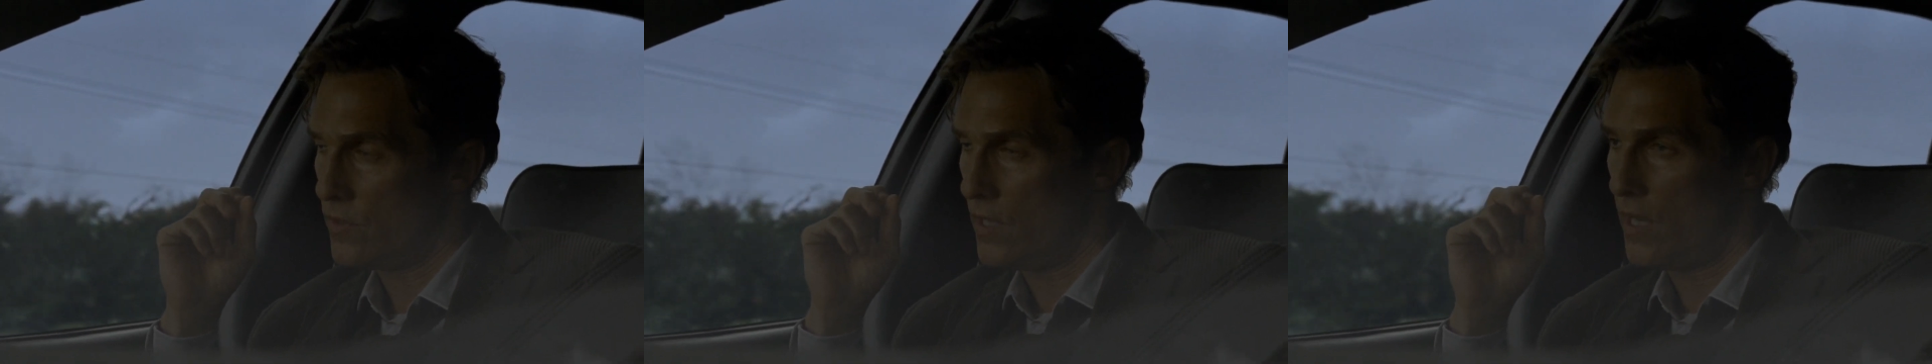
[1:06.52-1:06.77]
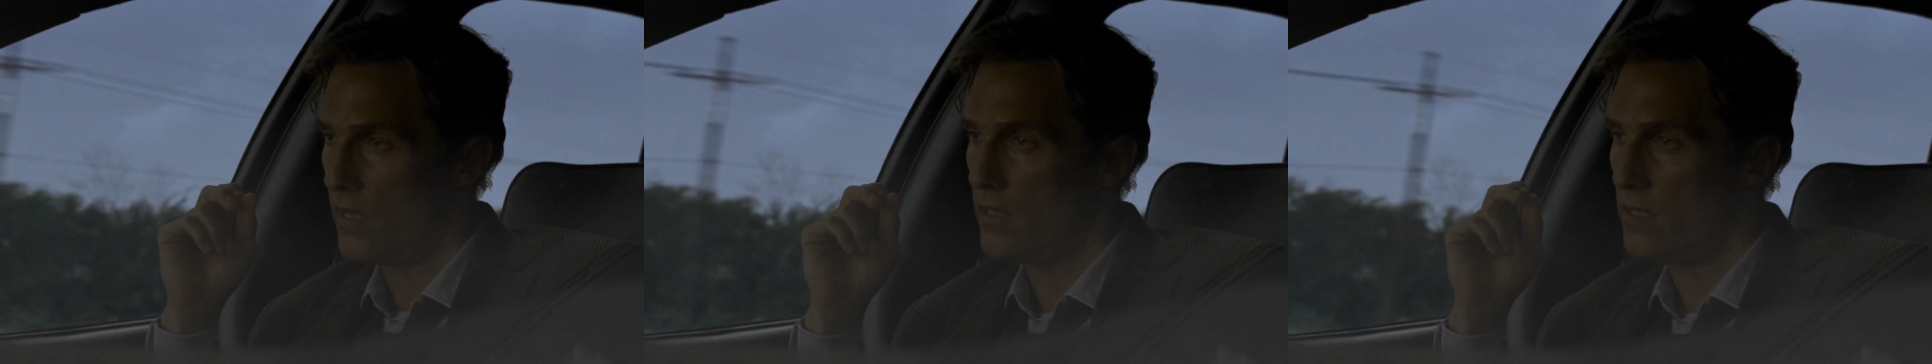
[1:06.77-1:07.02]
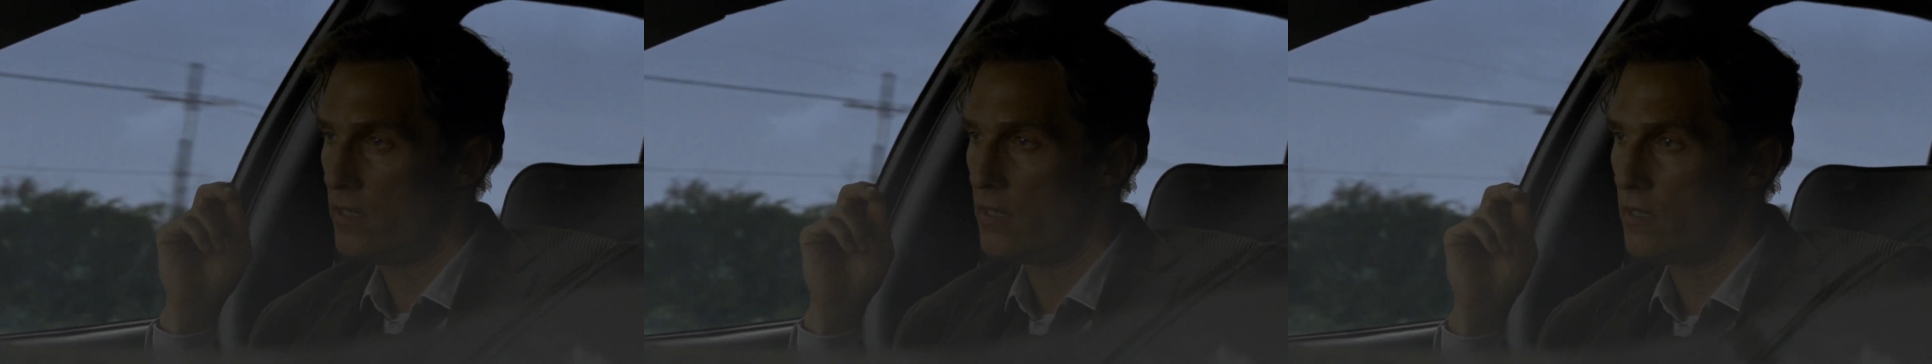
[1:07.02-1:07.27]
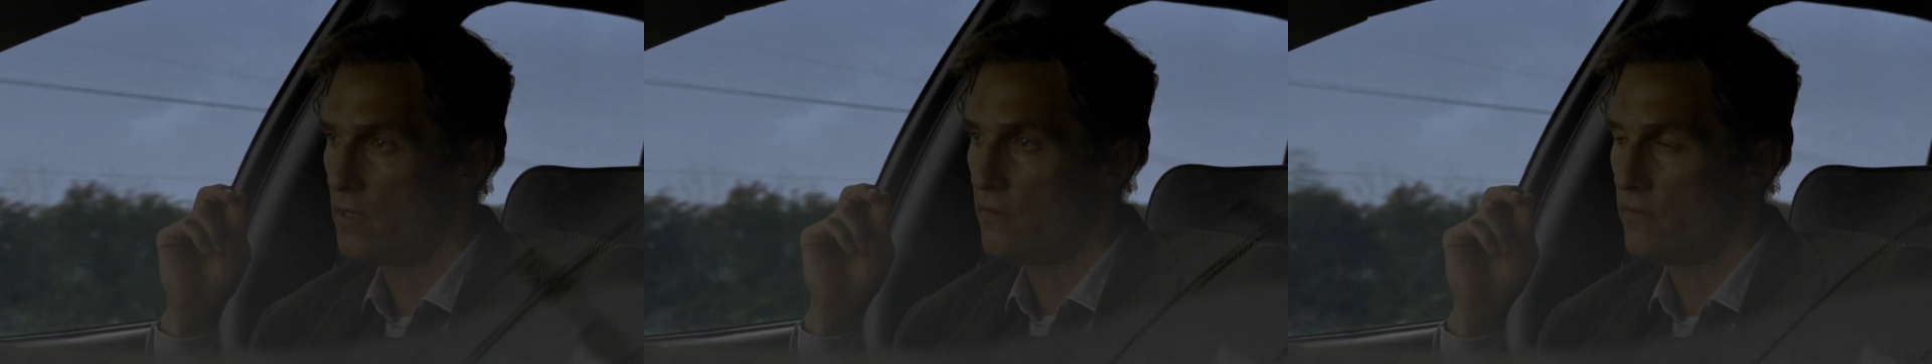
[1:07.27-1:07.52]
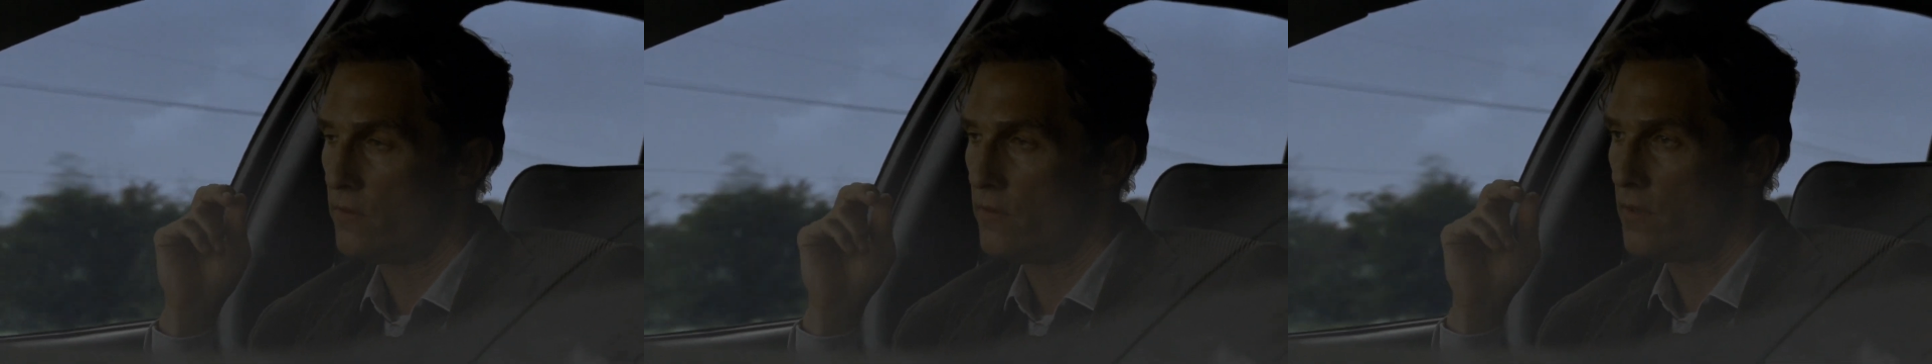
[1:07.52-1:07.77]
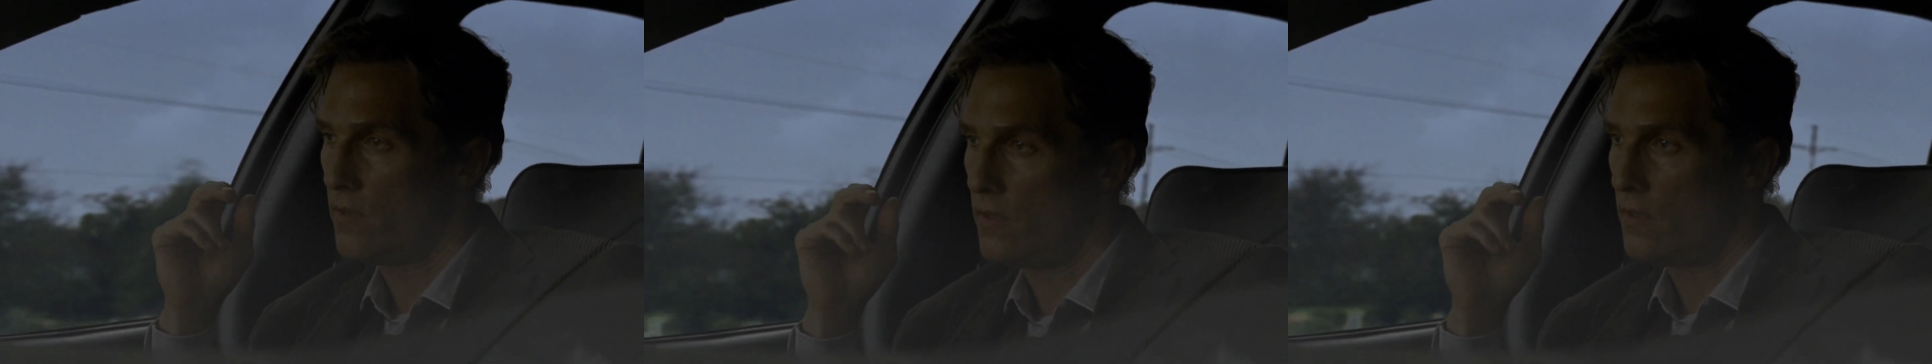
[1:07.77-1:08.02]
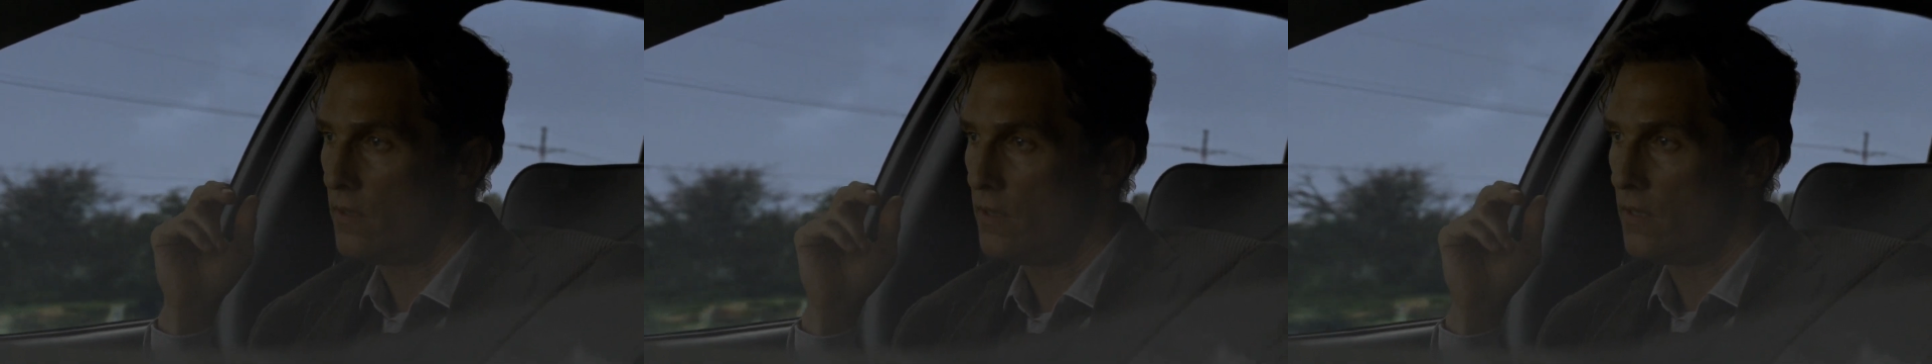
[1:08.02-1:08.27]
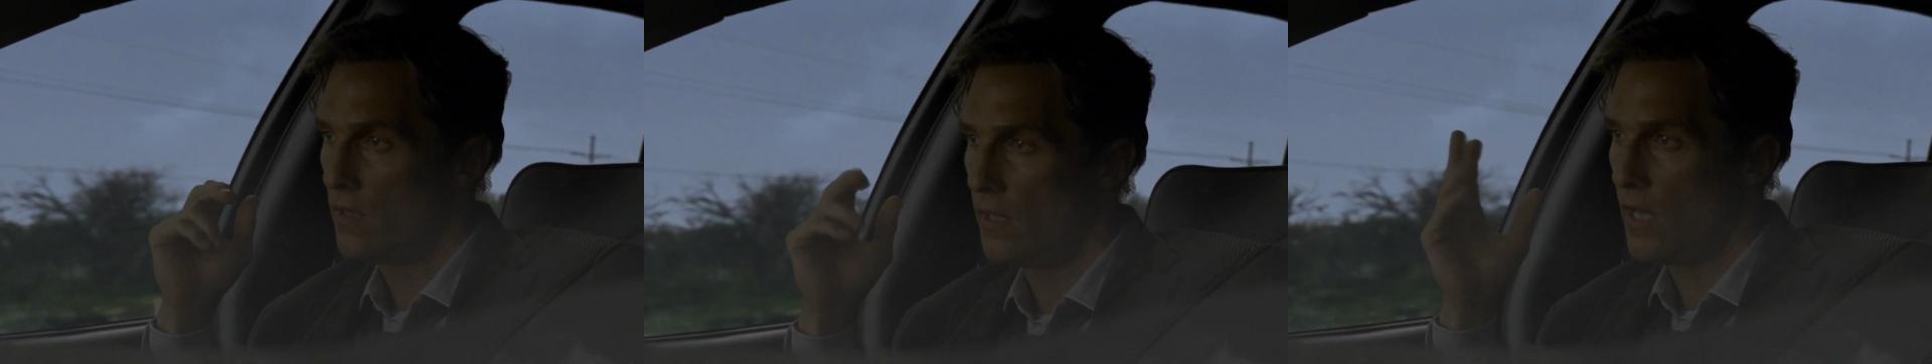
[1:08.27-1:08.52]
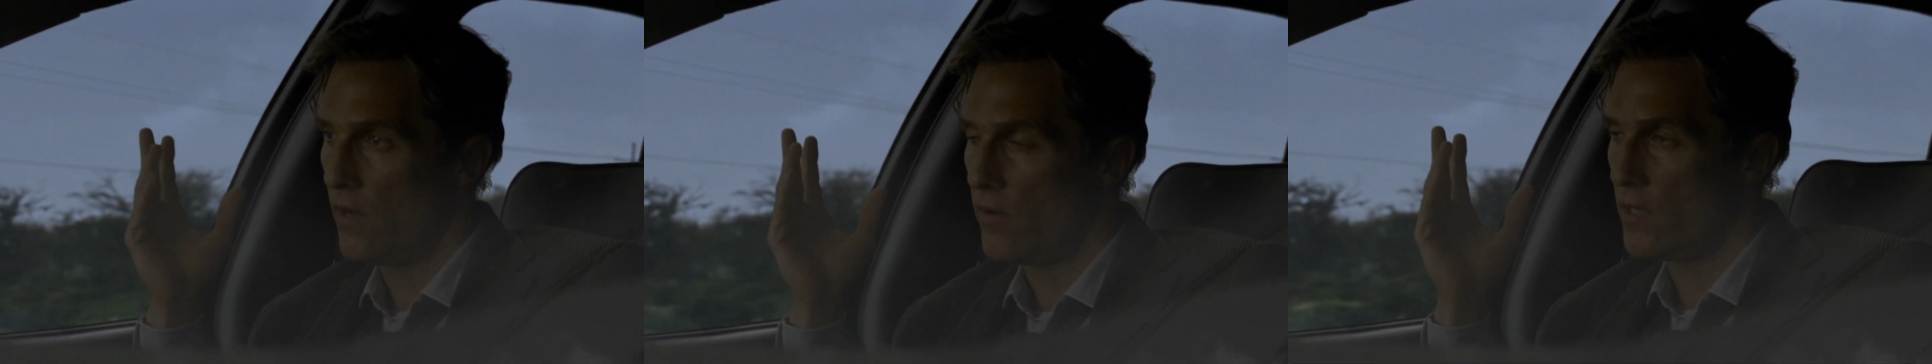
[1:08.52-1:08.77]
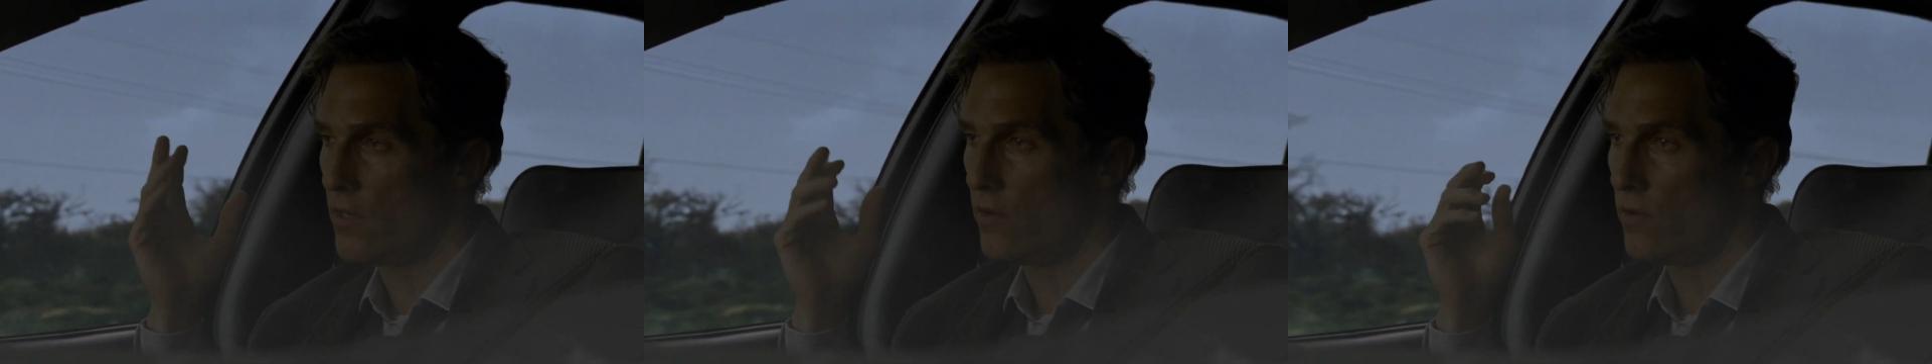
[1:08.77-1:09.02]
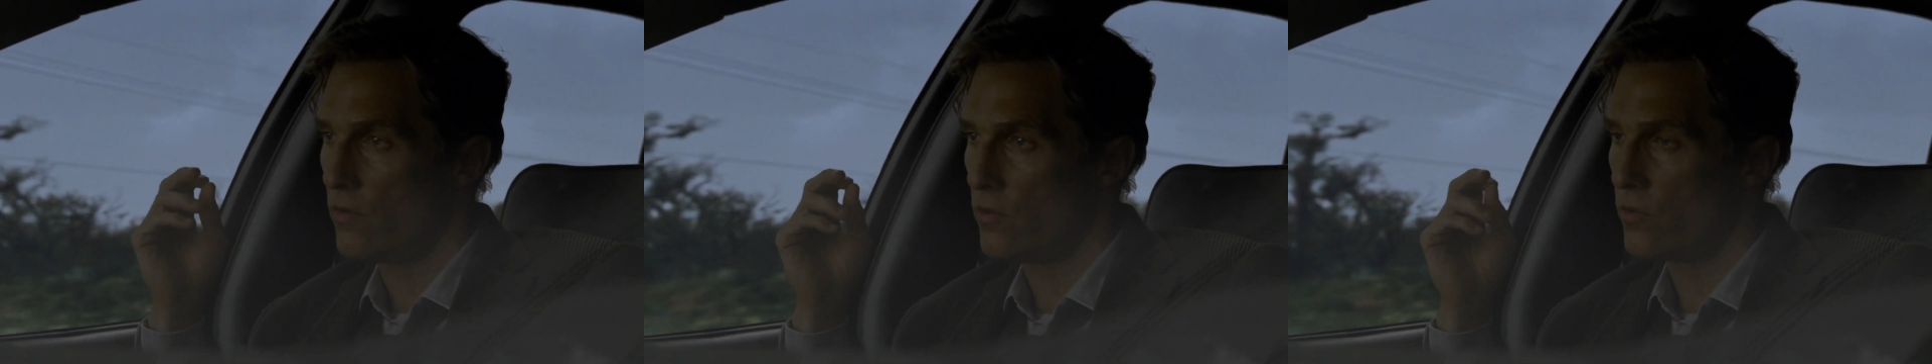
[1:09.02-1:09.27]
The idea of allowing your own